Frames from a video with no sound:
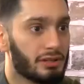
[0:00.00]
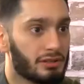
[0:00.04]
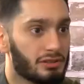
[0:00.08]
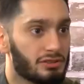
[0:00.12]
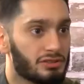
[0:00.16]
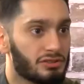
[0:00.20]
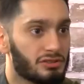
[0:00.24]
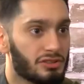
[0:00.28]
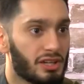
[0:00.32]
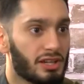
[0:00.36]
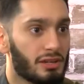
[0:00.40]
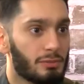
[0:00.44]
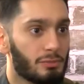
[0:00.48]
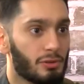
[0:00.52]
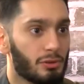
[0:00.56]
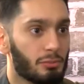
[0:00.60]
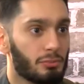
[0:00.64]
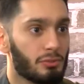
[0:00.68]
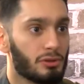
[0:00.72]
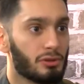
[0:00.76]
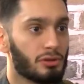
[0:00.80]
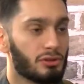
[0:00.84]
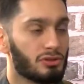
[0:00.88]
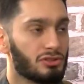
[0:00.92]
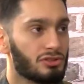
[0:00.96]
statement,
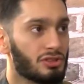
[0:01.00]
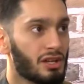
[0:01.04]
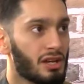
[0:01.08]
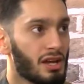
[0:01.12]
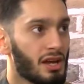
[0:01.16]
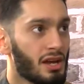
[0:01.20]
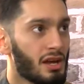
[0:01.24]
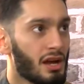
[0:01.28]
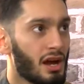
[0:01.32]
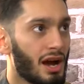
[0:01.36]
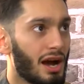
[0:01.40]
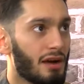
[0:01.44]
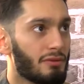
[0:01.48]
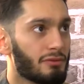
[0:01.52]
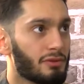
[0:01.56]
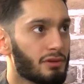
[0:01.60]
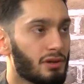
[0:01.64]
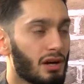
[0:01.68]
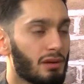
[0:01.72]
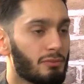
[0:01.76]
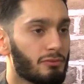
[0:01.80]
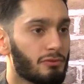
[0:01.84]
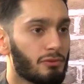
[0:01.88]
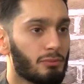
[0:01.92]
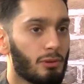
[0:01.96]
because having
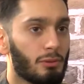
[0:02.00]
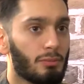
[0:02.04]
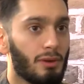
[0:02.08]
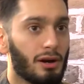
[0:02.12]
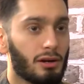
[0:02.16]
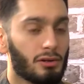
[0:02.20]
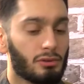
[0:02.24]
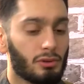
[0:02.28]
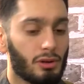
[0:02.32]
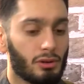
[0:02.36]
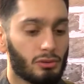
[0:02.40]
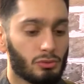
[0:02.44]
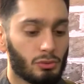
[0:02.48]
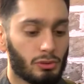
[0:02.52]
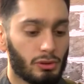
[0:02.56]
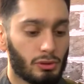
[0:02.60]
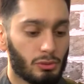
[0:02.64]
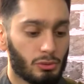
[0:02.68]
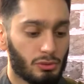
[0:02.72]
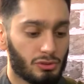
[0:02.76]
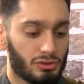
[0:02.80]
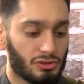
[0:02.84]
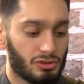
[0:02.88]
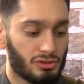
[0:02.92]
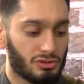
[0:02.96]
come from a background where it
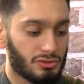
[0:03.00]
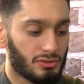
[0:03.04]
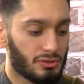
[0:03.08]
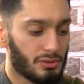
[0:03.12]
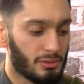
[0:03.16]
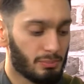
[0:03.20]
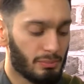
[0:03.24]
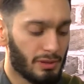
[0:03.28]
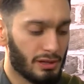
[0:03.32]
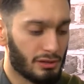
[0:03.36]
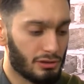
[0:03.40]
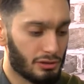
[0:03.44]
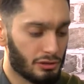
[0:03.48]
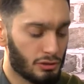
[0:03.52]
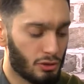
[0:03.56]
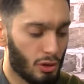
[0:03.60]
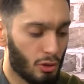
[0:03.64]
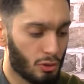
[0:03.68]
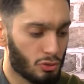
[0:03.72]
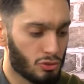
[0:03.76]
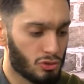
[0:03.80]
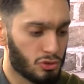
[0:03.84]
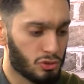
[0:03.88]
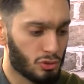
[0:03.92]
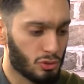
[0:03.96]
was just mainly
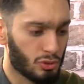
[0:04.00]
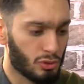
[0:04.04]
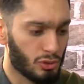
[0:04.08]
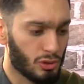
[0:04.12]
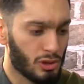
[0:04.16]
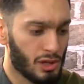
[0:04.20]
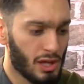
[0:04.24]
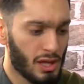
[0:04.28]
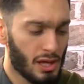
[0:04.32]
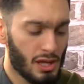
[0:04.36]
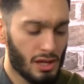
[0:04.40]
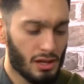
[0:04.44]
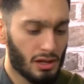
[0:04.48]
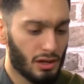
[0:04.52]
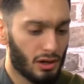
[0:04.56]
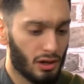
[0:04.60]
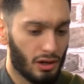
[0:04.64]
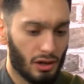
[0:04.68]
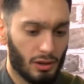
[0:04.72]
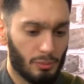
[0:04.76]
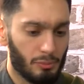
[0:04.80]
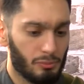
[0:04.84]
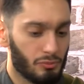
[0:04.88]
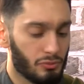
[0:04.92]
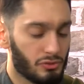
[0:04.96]
cultural,
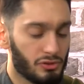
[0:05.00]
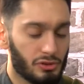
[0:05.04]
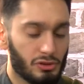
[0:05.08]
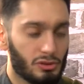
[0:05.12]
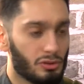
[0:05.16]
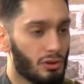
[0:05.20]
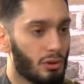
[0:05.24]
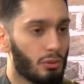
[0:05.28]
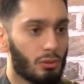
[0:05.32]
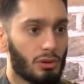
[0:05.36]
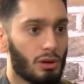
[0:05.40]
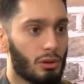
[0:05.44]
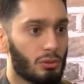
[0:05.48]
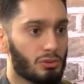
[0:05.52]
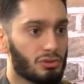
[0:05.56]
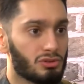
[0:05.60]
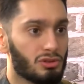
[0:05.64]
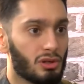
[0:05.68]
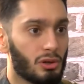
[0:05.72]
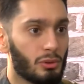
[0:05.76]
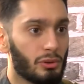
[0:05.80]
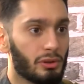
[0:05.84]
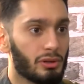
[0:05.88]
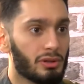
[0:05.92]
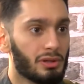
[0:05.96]
didn't know where I was
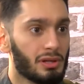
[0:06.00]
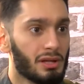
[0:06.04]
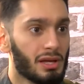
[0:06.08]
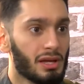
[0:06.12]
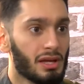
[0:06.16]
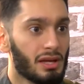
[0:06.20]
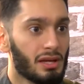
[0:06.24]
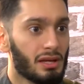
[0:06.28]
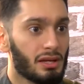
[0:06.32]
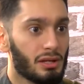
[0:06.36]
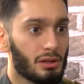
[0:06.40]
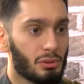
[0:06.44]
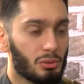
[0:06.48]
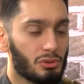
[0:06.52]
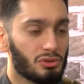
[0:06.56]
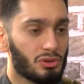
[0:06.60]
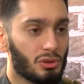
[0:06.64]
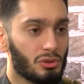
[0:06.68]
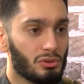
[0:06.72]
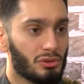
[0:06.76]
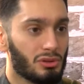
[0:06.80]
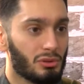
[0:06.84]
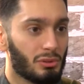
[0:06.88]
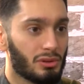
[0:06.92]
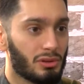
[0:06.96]
going, it was
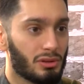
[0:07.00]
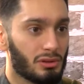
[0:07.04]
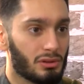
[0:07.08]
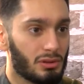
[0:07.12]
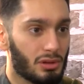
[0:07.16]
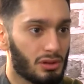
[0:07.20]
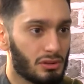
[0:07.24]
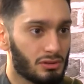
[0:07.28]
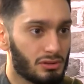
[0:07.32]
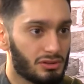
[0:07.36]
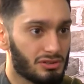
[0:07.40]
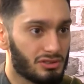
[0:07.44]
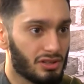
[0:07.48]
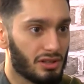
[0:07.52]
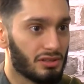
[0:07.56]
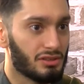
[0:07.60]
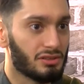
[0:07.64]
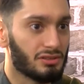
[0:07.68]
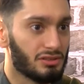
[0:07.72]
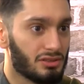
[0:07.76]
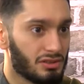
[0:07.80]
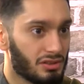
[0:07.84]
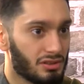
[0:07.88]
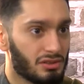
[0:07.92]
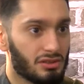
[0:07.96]
only when Allah
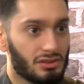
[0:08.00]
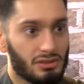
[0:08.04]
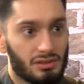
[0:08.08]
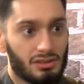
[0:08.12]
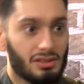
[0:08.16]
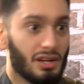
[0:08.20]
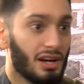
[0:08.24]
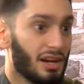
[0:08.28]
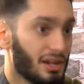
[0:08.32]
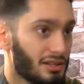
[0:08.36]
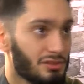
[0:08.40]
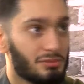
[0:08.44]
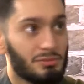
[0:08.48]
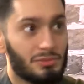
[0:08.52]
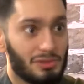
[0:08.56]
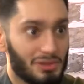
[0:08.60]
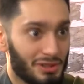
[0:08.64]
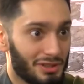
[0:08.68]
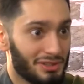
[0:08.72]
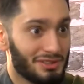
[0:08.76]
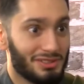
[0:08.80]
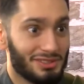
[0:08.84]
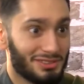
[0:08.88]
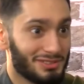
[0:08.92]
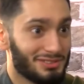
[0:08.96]
decided to guide me,
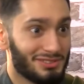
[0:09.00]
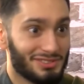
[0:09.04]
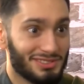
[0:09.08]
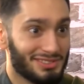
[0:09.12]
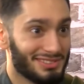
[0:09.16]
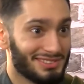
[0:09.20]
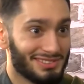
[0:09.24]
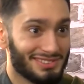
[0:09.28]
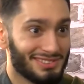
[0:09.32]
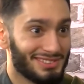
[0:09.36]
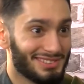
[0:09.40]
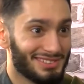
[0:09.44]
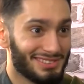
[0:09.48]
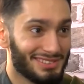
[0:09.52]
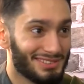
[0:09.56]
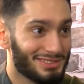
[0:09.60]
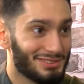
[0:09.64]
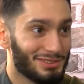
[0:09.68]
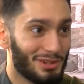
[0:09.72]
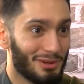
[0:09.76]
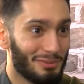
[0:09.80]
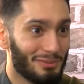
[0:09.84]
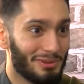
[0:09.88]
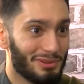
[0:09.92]
I guess, to show me.